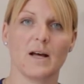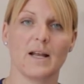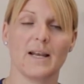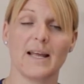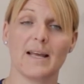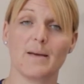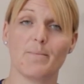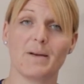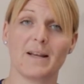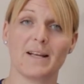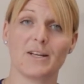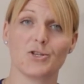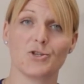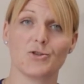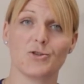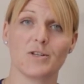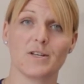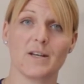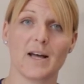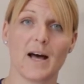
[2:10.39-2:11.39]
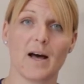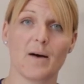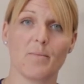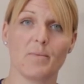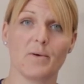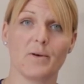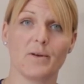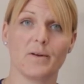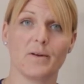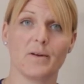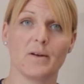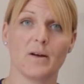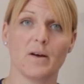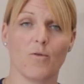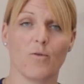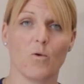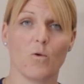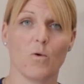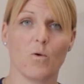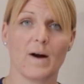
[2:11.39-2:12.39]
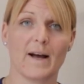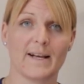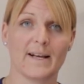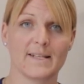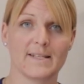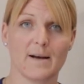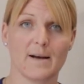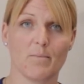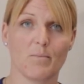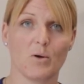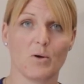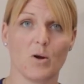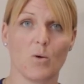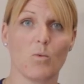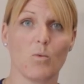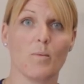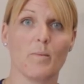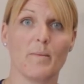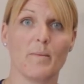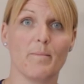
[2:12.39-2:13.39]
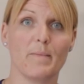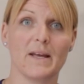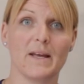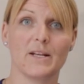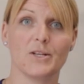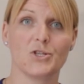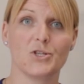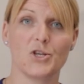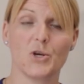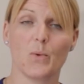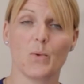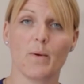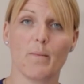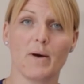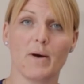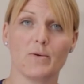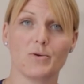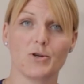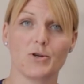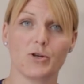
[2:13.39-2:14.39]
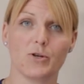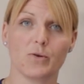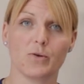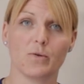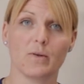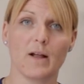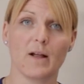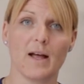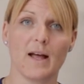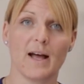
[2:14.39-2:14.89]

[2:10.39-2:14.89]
Labelling shouldn't happen, for example, a woman being too emotional,